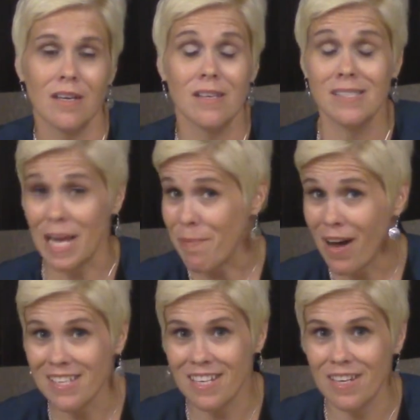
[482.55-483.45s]
Stay
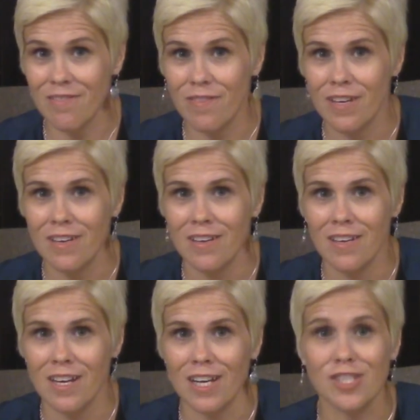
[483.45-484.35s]
positive,
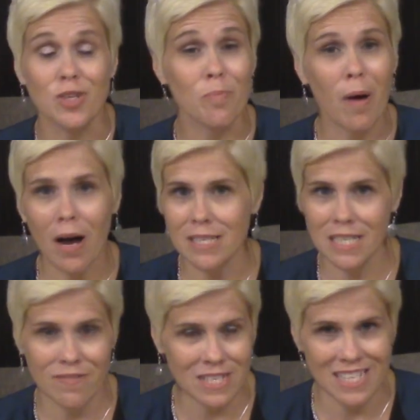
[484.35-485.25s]
assume
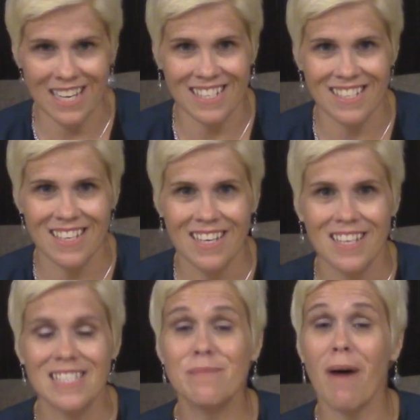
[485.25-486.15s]
positive intent,
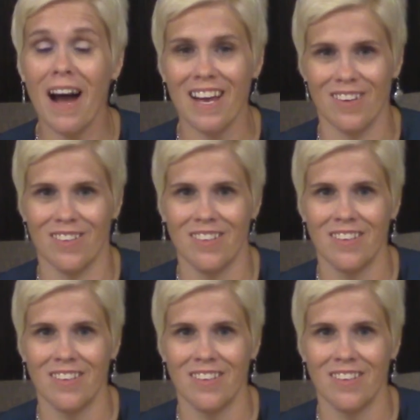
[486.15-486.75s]
smile,